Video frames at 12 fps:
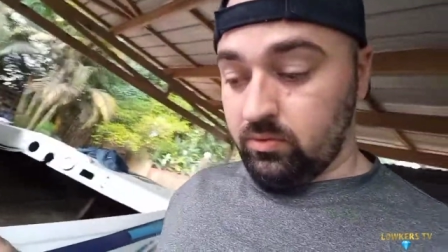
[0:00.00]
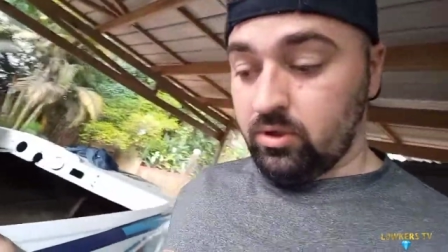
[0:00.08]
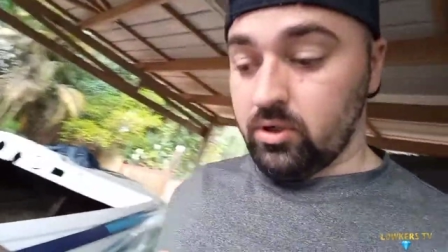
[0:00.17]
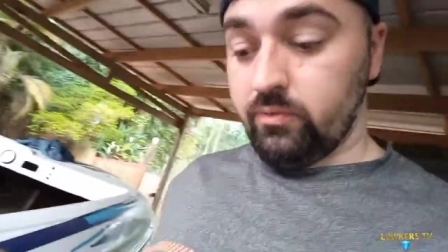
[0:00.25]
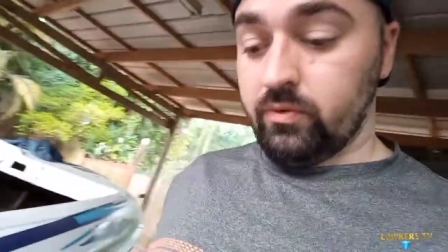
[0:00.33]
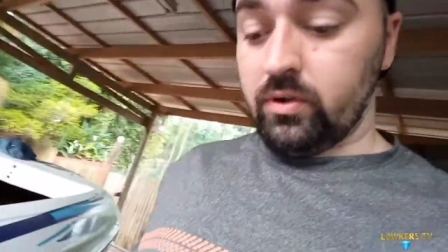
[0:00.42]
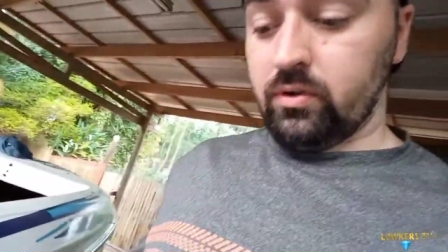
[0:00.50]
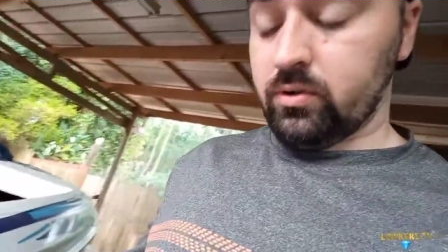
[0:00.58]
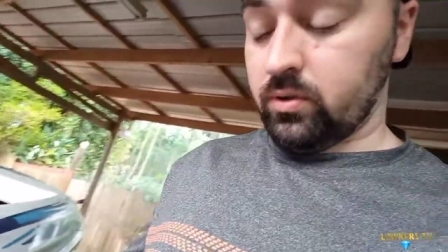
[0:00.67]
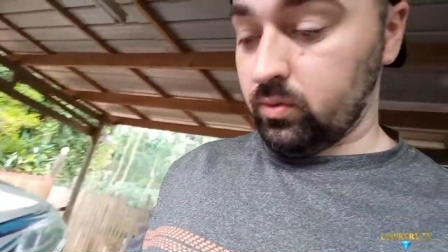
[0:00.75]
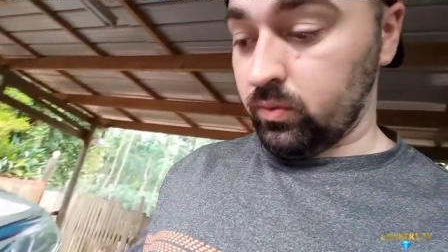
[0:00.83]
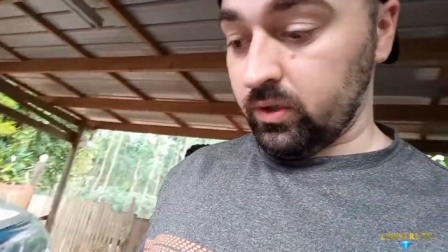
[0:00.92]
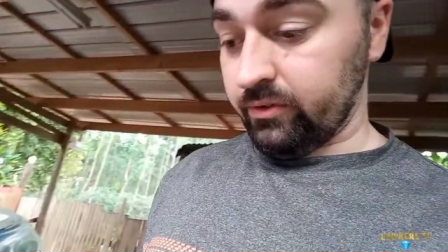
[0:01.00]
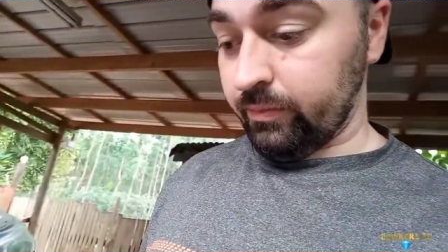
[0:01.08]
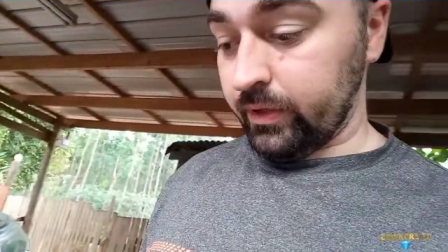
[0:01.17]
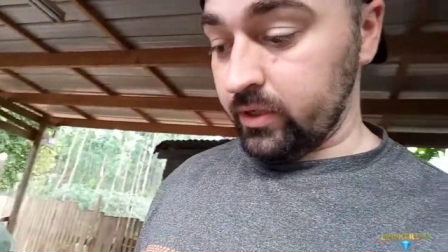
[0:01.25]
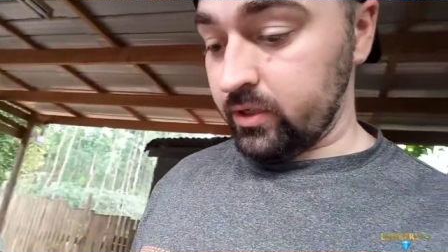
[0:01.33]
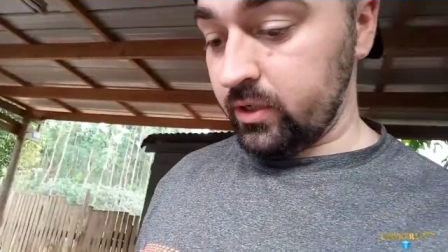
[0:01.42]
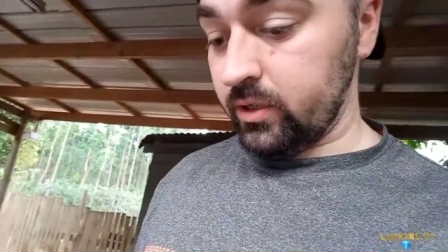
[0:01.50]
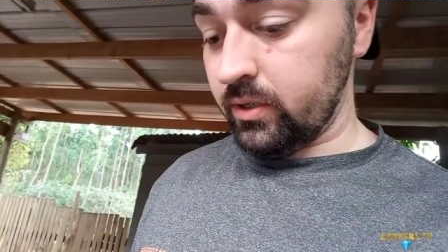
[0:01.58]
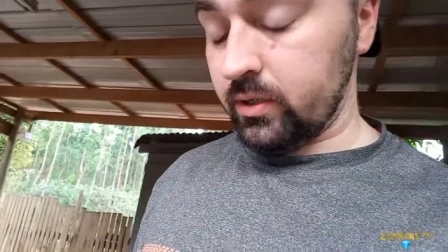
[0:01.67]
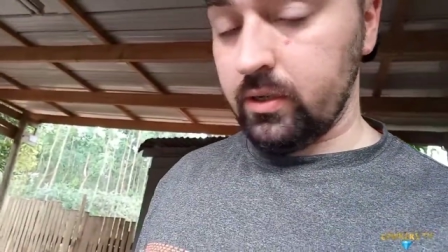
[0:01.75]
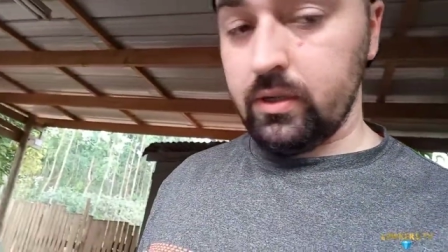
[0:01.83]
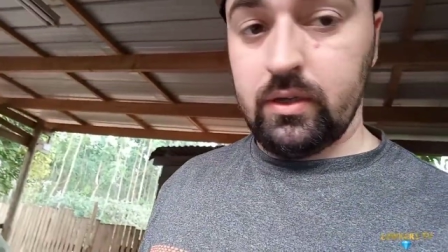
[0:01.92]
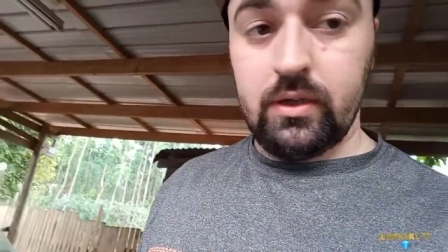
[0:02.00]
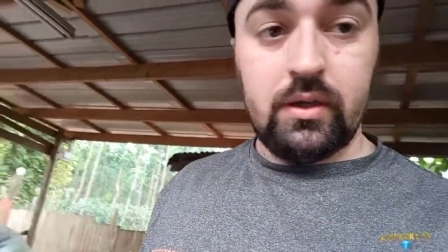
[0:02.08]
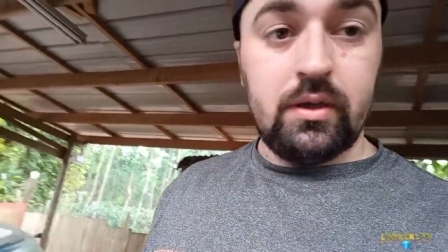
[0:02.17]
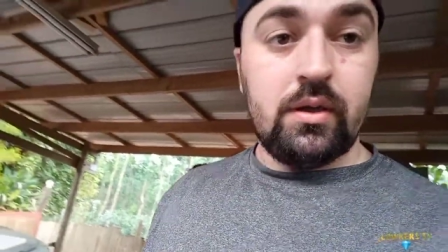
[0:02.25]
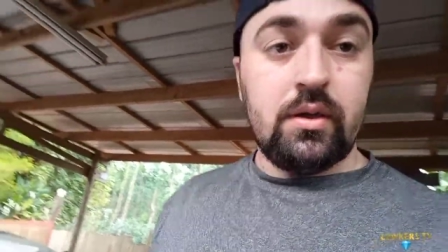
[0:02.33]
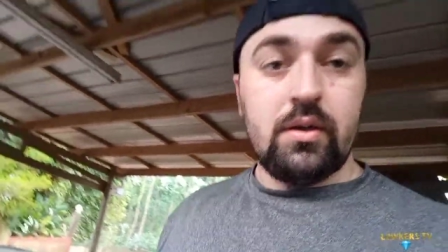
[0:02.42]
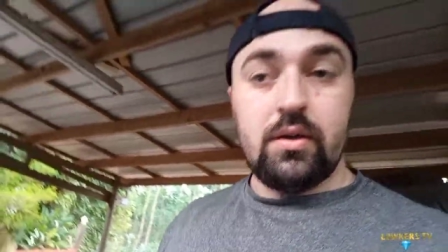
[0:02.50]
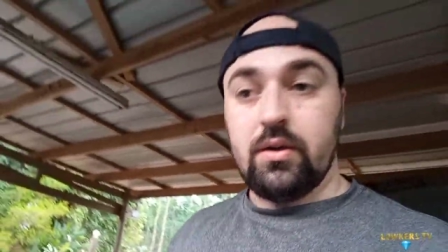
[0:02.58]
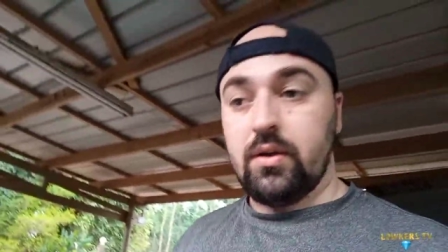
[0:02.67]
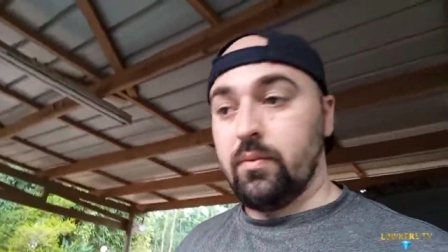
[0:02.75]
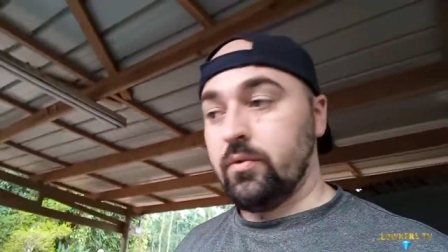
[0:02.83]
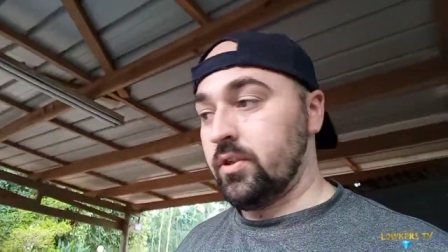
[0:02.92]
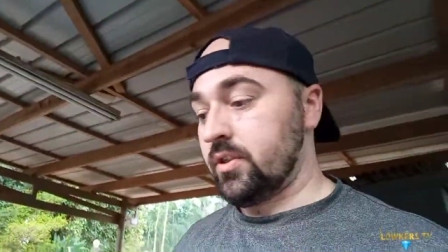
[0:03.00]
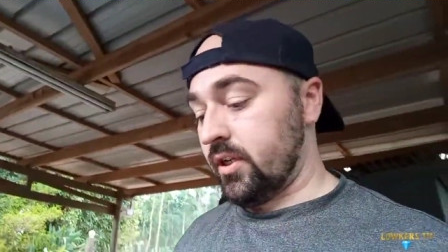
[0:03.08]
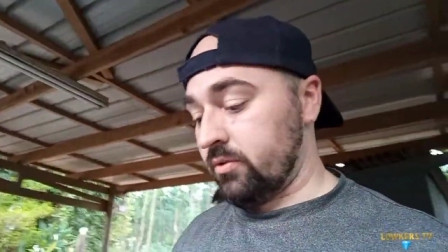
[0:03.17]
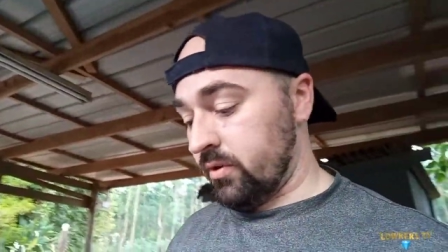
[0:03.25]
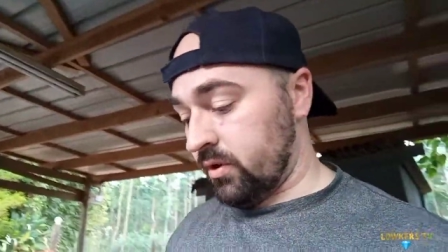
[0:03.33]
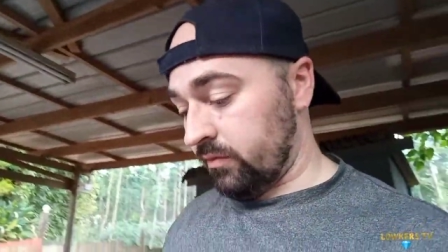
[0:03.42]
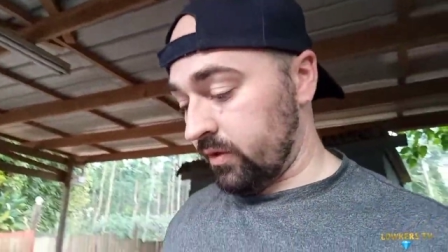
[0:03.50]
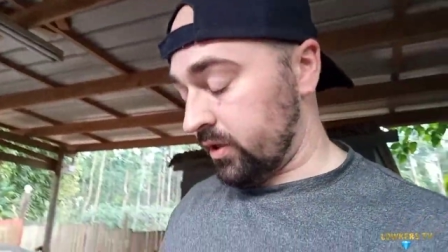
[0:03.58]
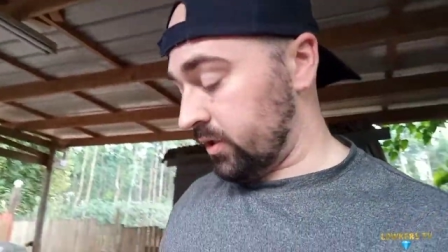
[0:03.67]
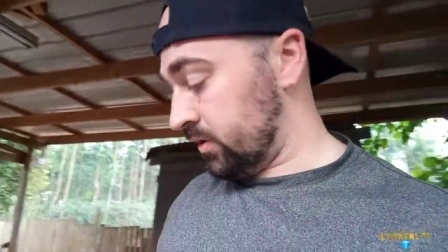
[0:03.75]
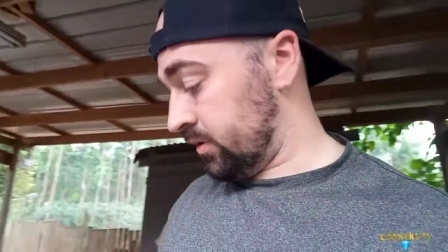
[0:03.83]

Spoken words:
Hopefully not one of plenty. Let me just get rid of the